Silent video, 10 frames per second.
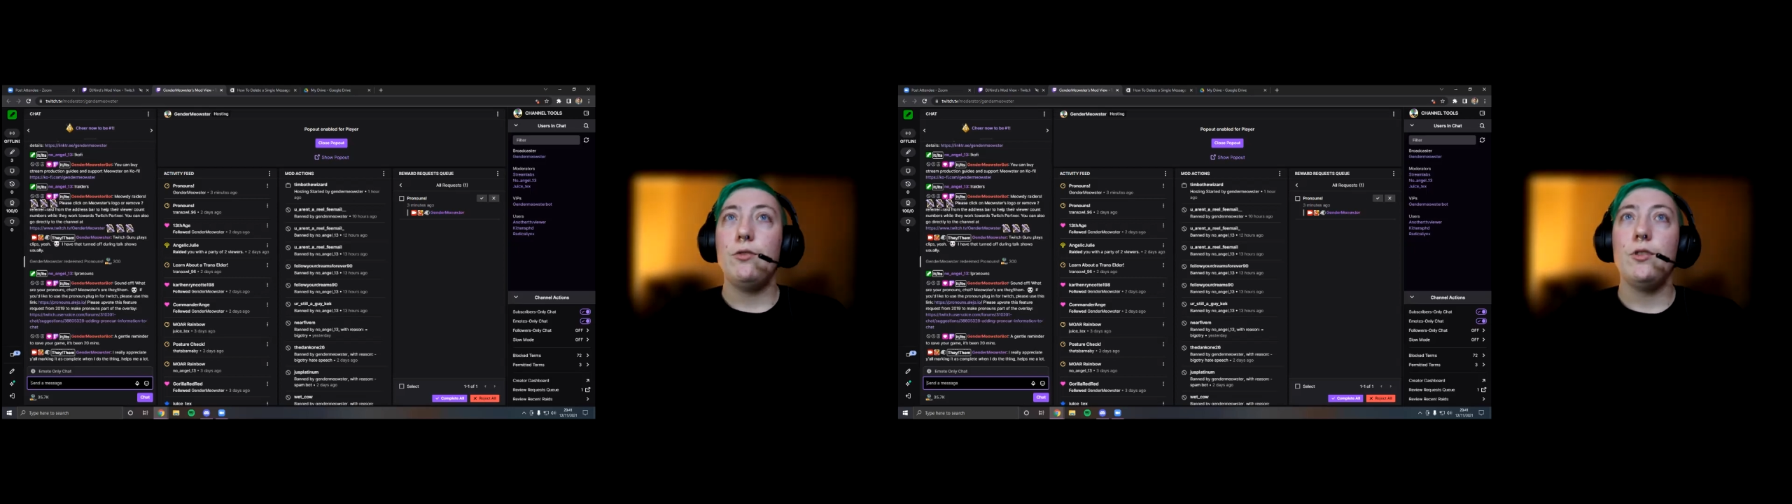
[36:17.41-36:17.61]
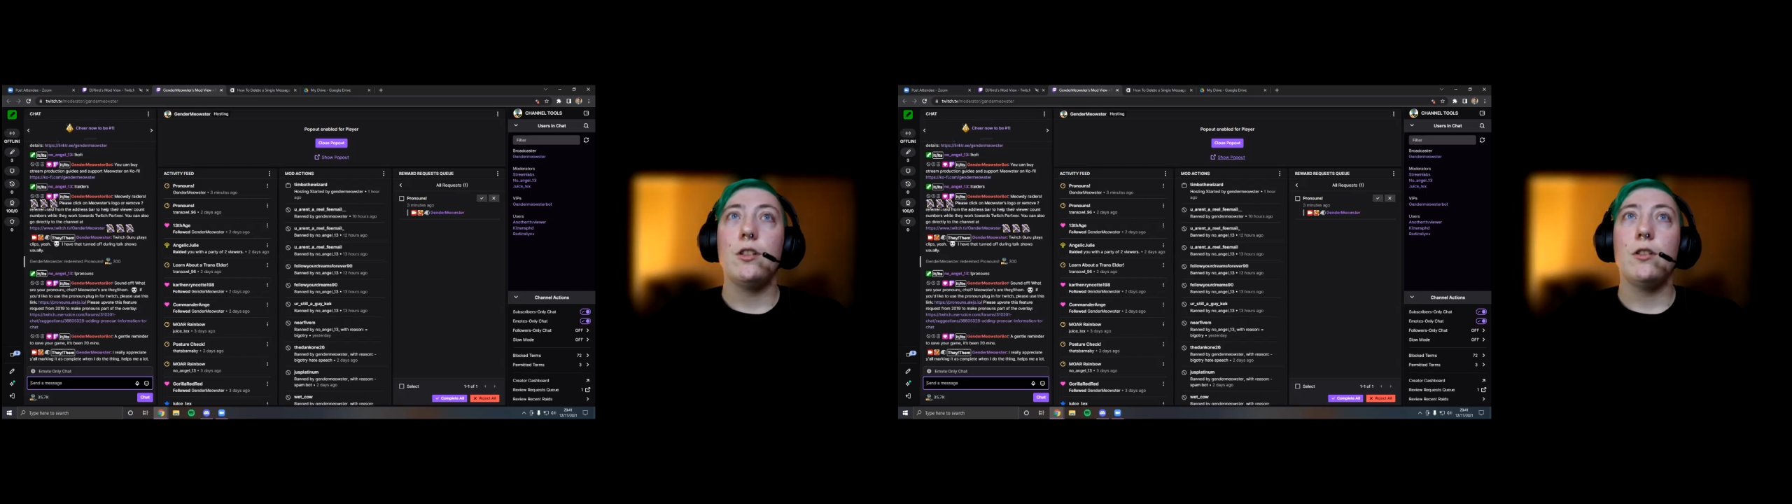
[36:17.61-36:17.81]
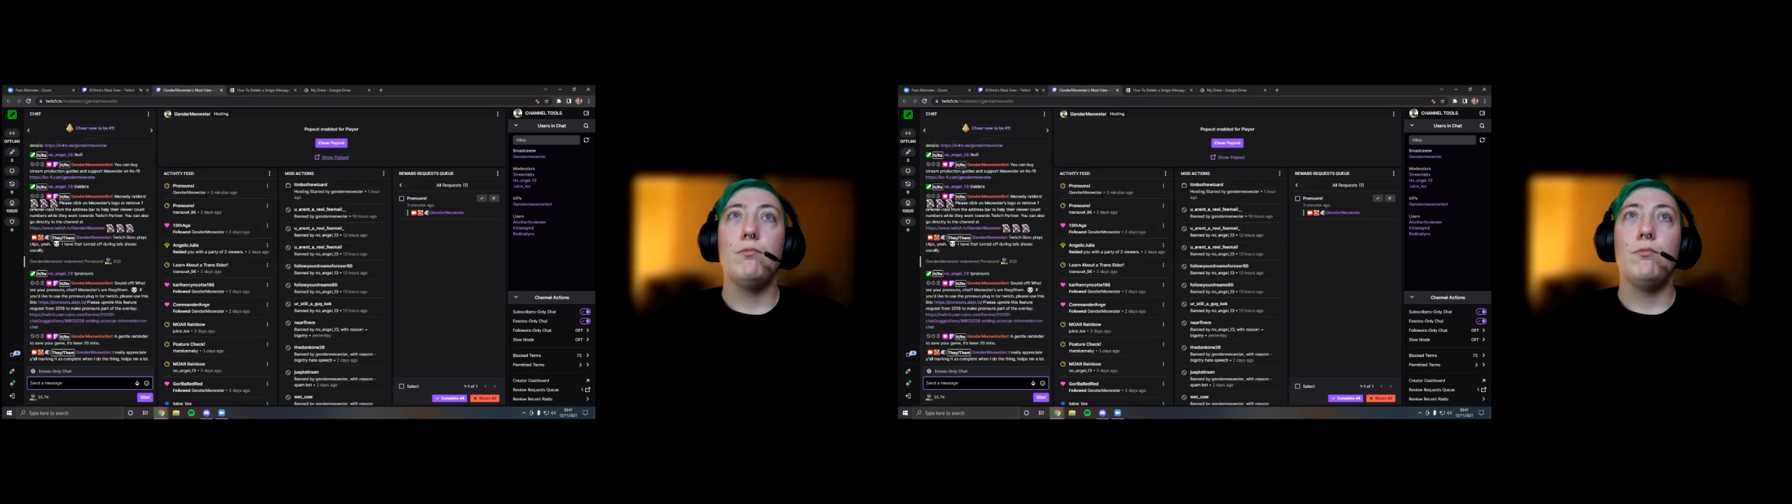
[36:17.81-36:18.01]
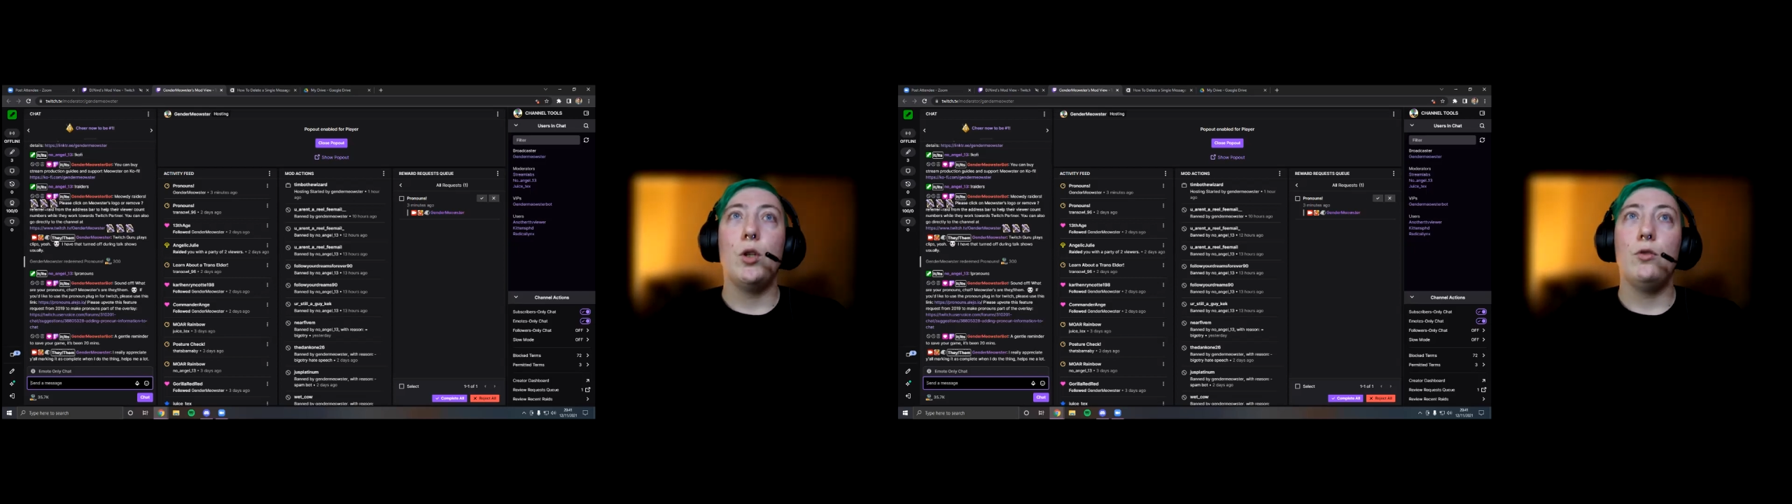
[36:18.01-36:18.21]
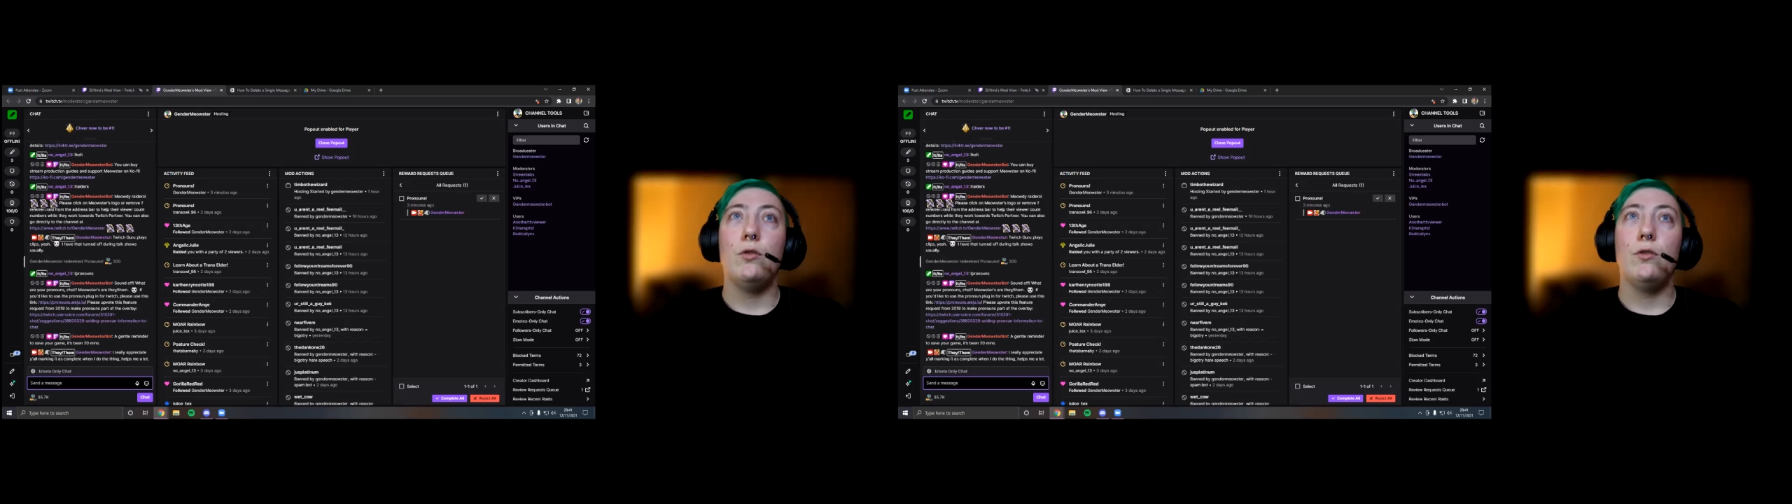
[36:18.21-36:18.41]
You can
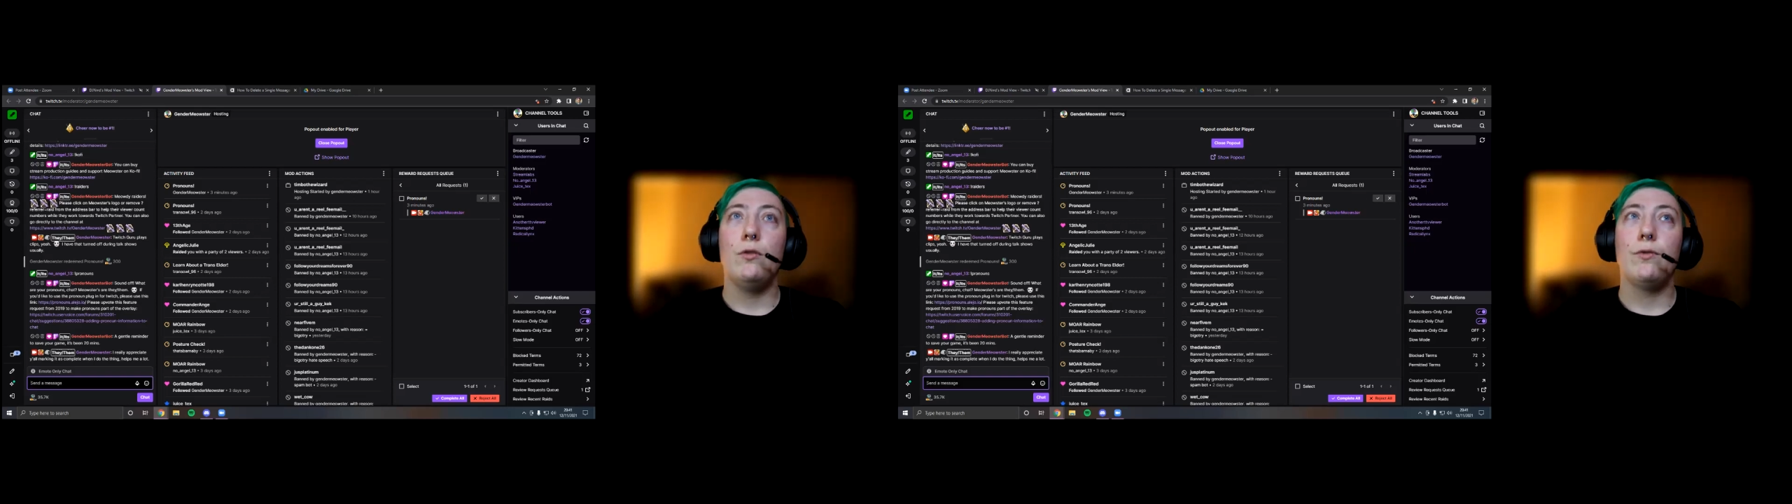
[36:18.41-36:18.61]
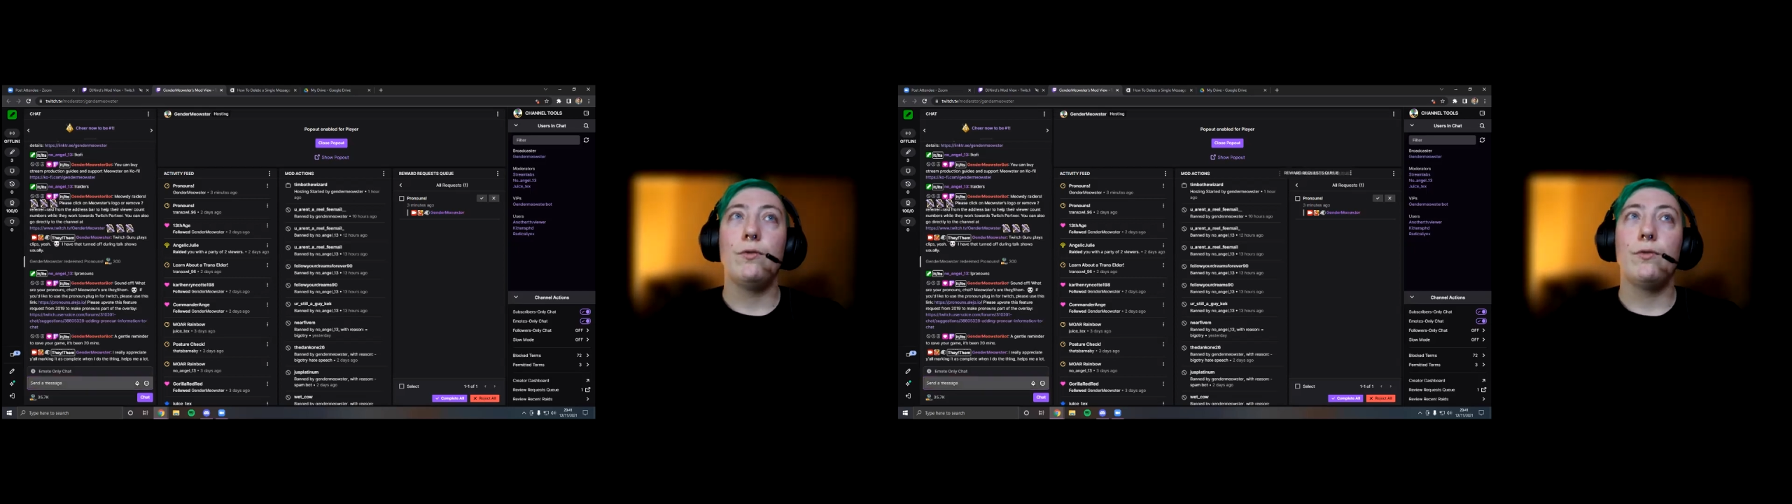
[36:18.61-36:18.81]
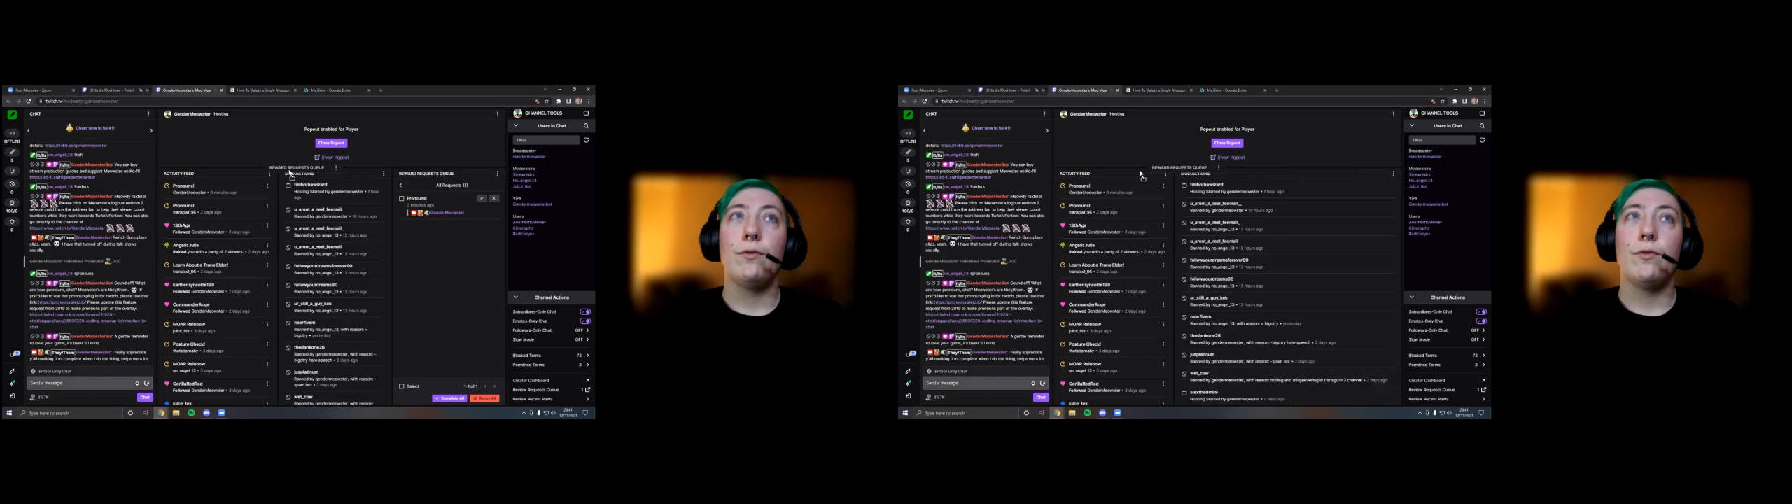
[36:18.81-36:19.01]
move